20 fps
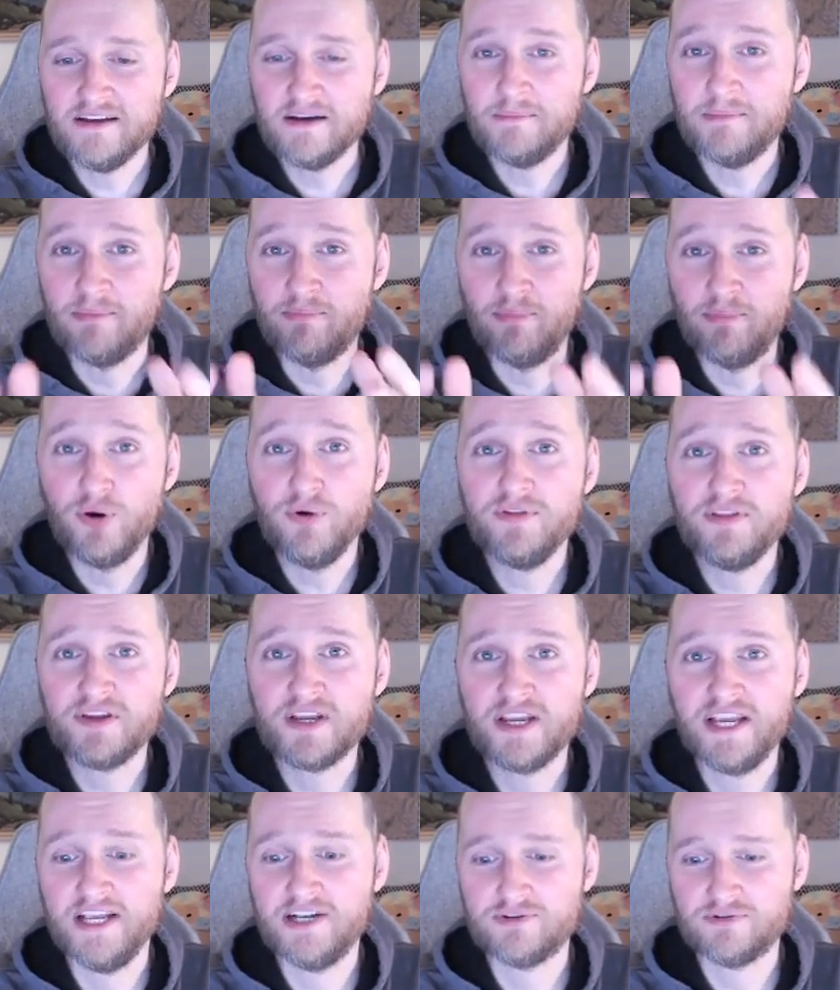up both
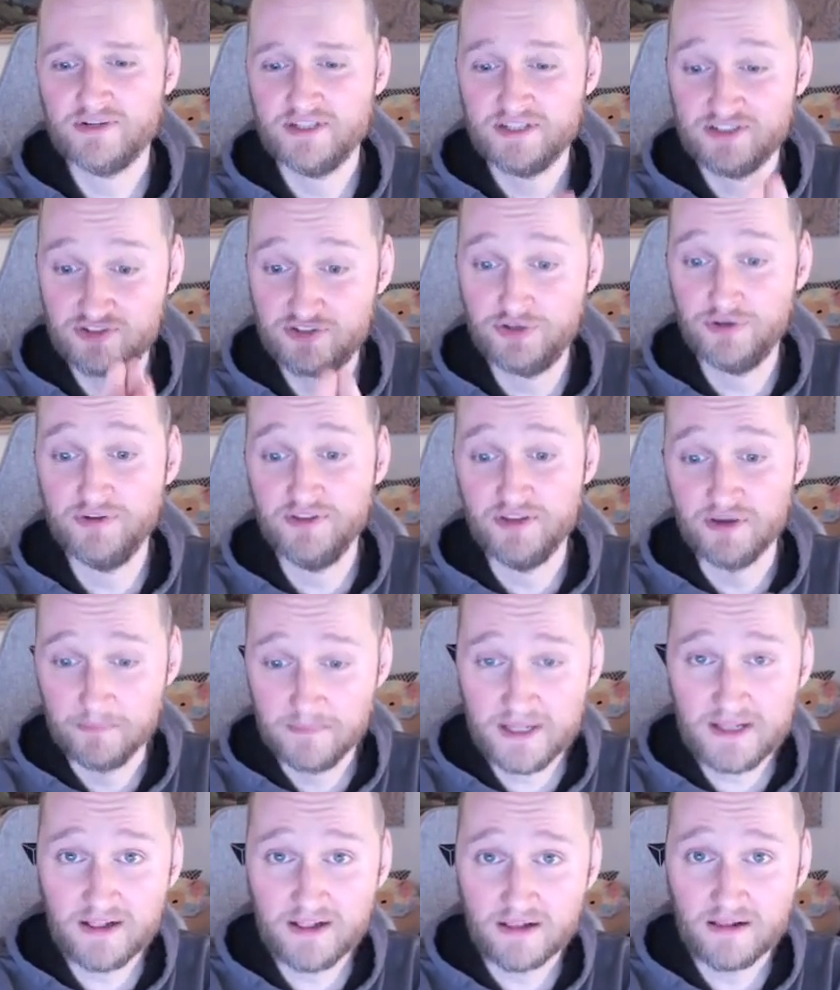catering to the
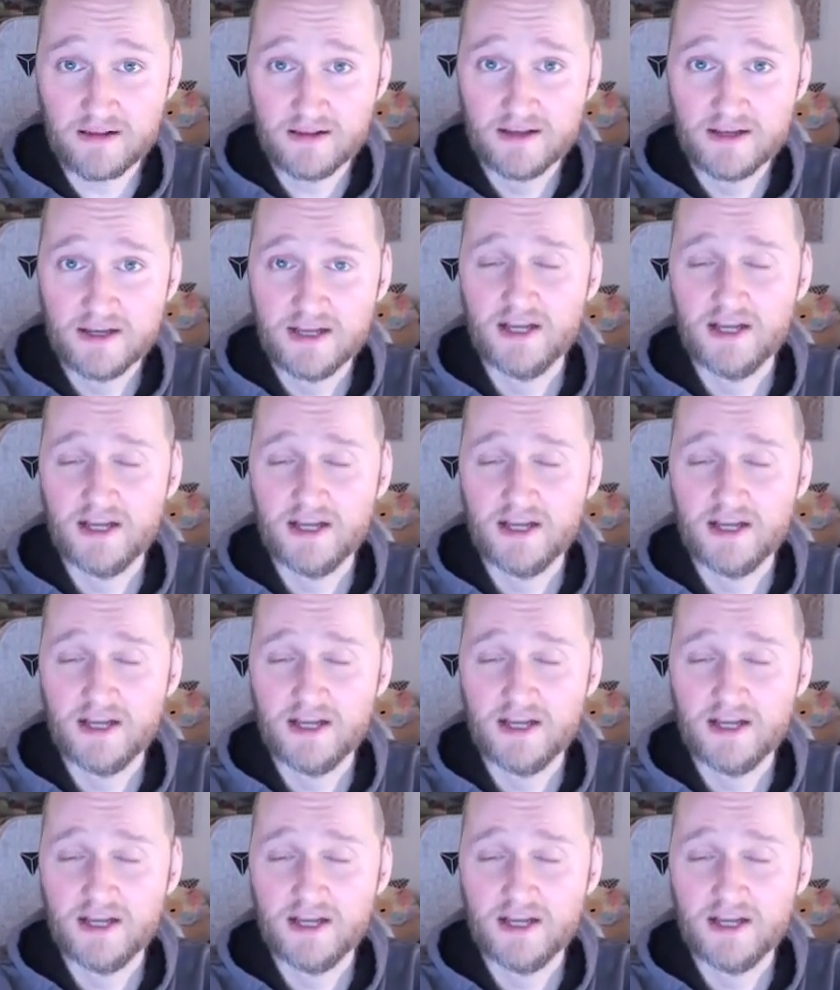middle,